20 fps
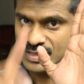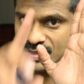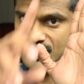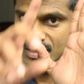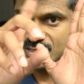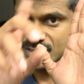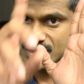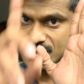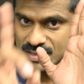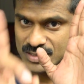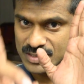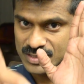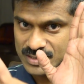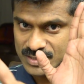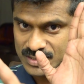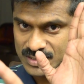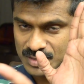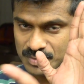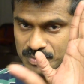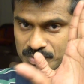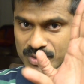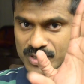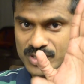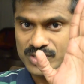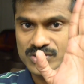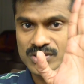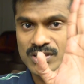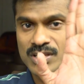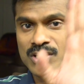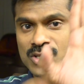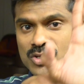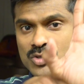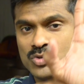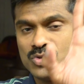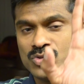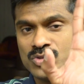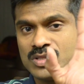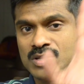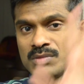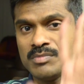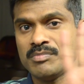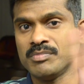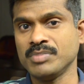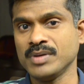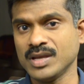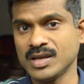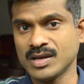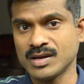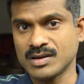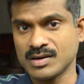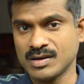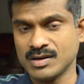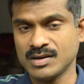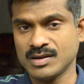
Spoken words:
this disappears into the bigger